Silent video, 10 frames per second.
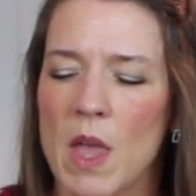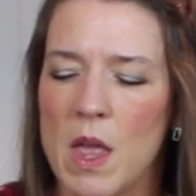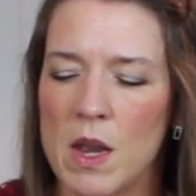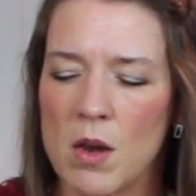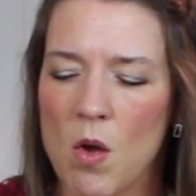
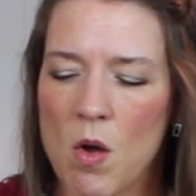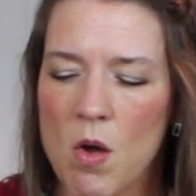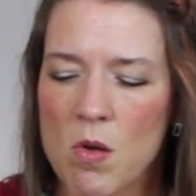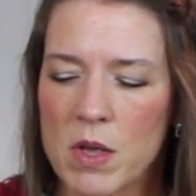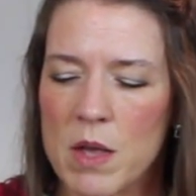And it
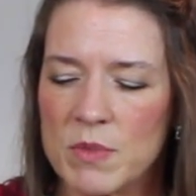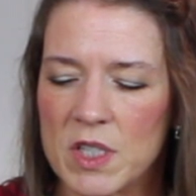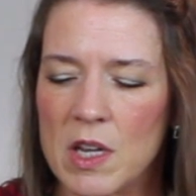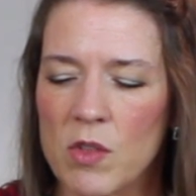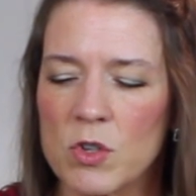all comes
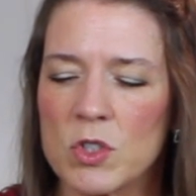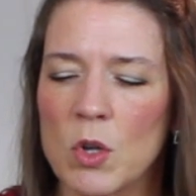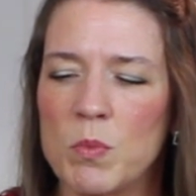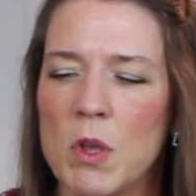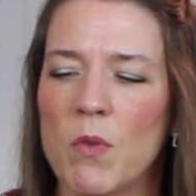together
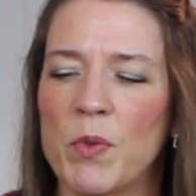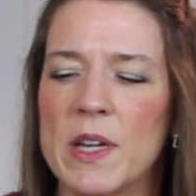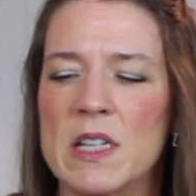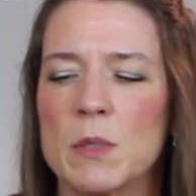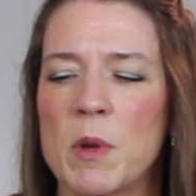so
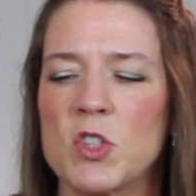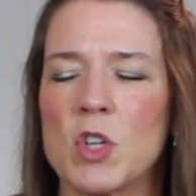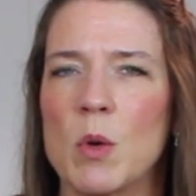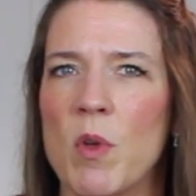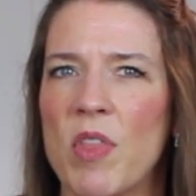beautifully,
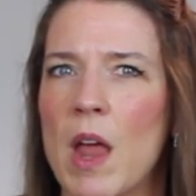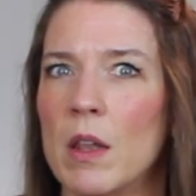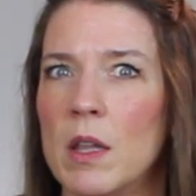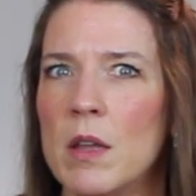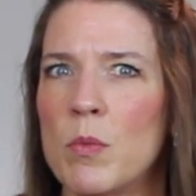especially with
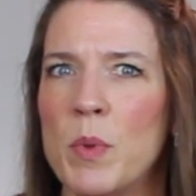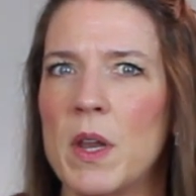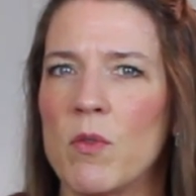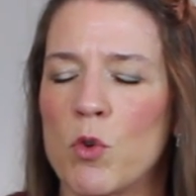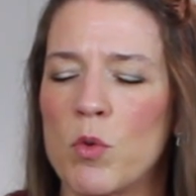that little
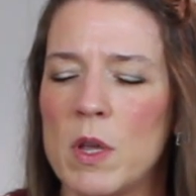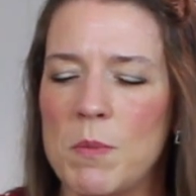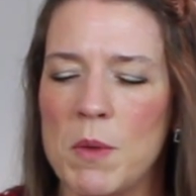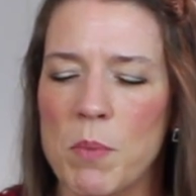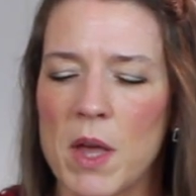bit of
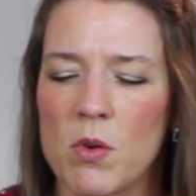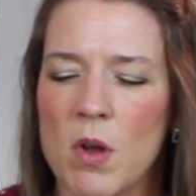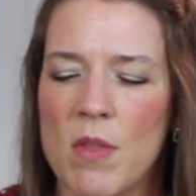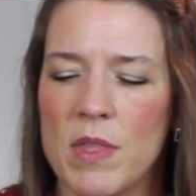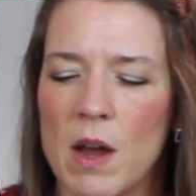creamy butter
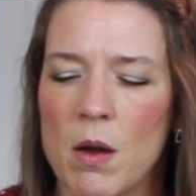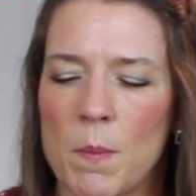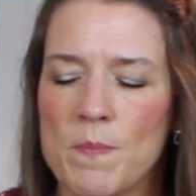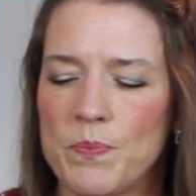on there.